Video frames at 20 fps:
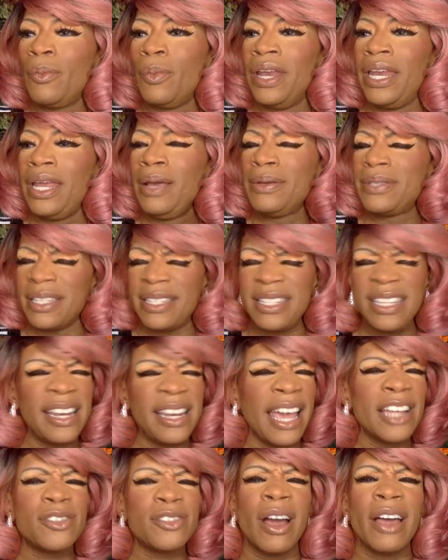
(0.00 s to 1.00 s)
when he was a
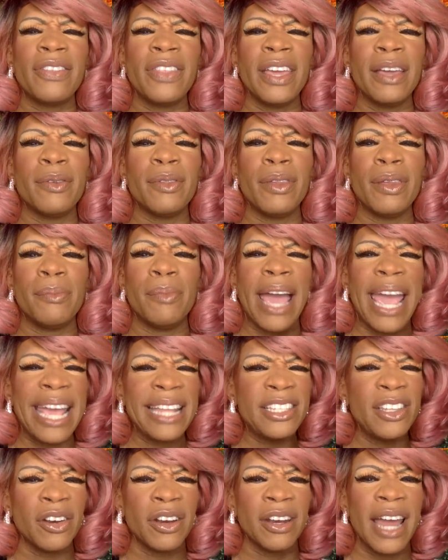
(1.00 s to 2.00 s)
teenager, I think about
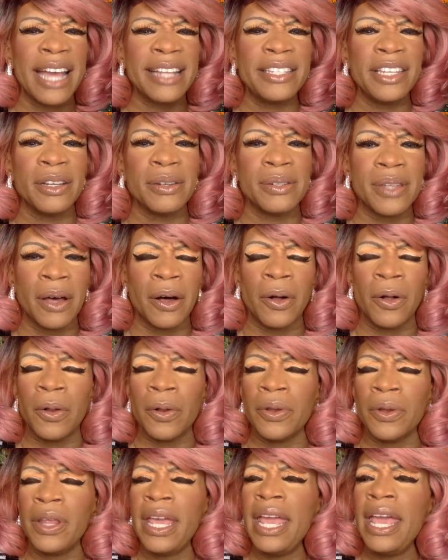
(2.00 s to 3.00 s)
18 or 19 years
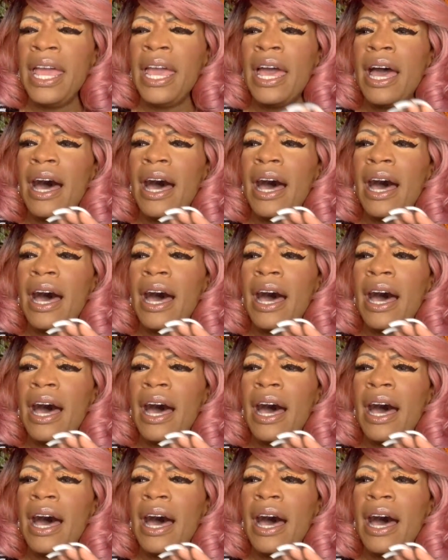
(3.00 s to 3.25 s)
old.